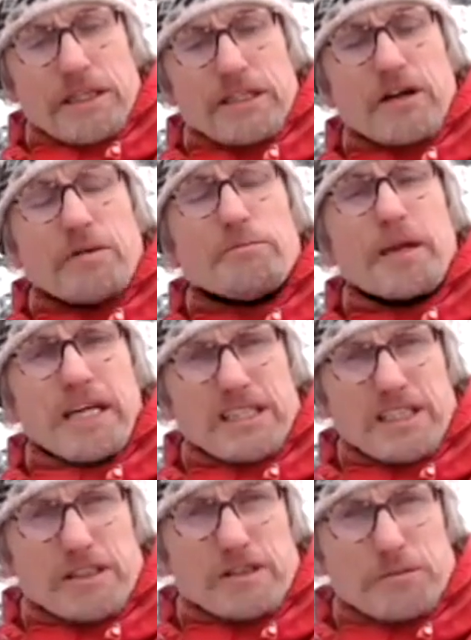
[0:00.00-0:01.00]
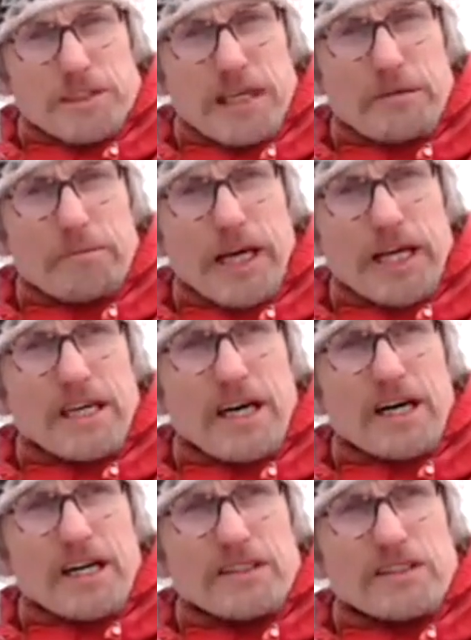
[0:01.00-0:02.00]
there are mechanisms that make
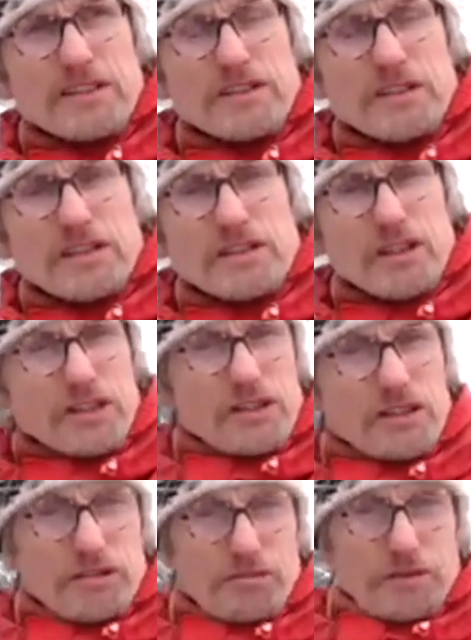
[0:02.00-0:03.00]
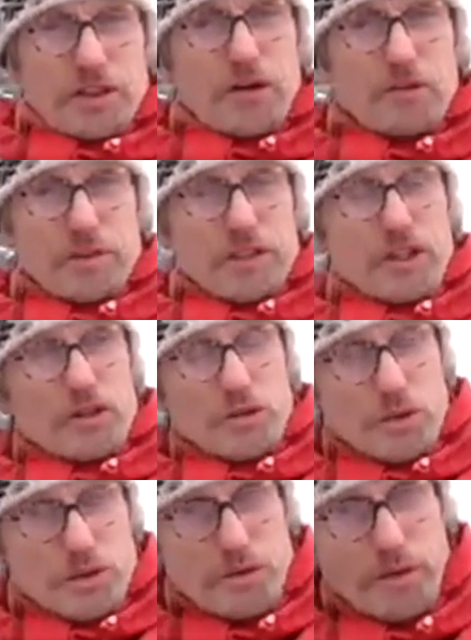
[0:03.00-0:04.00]
us just we don't want to
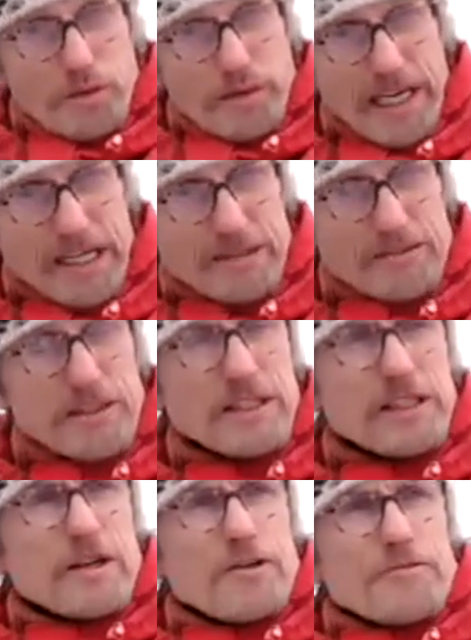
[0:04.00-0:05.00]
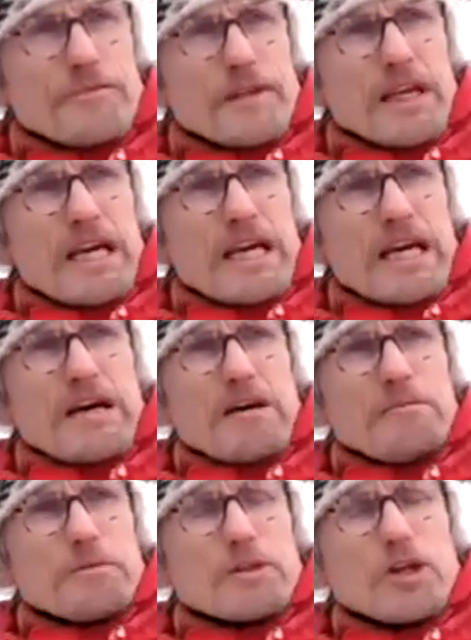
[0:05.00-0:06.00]
lose what we have
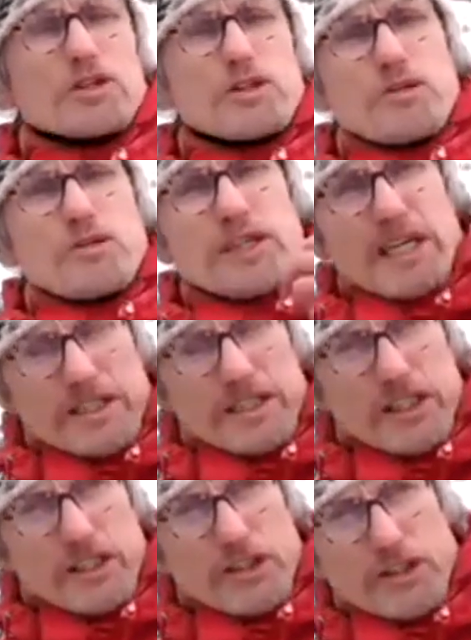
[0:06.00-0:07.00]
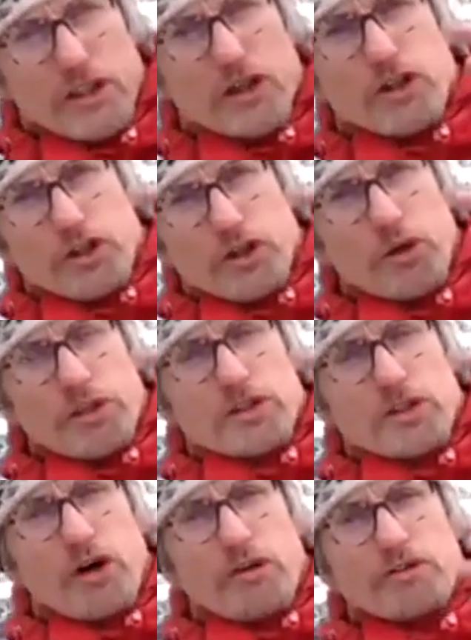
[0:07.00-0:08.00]
but also the the, the thought
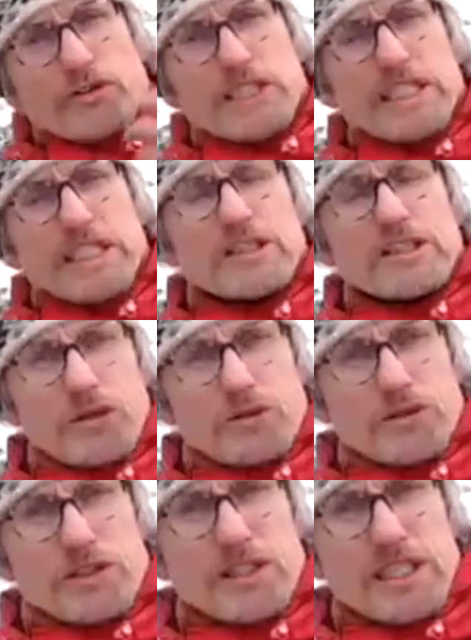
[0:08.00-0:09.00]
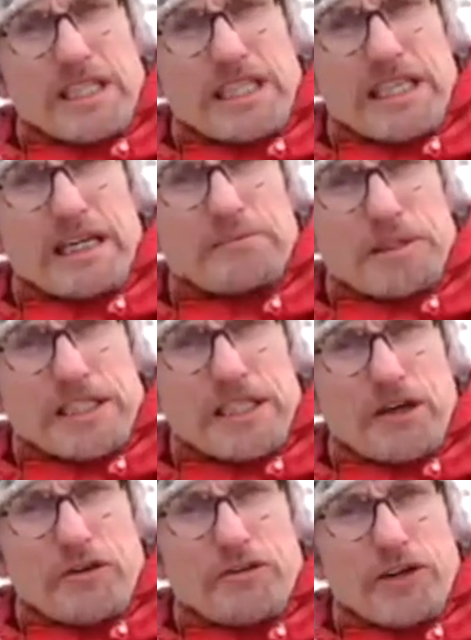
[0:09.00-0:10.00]
of degrowth can be
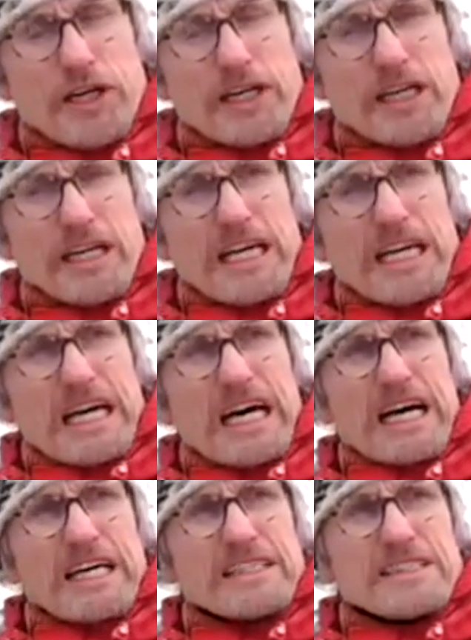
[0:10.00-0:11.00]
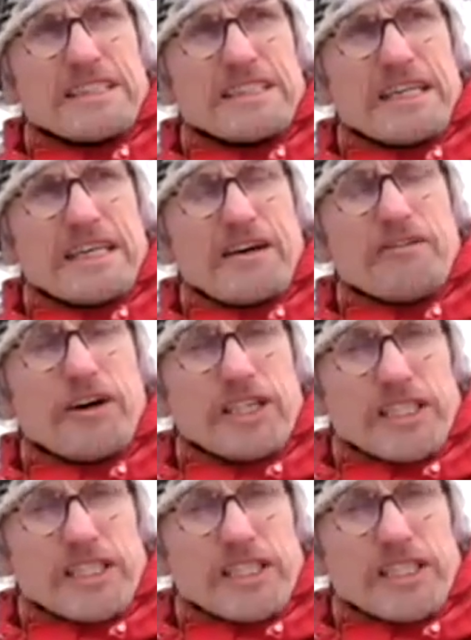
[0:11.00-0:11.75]
terrifying. And uh,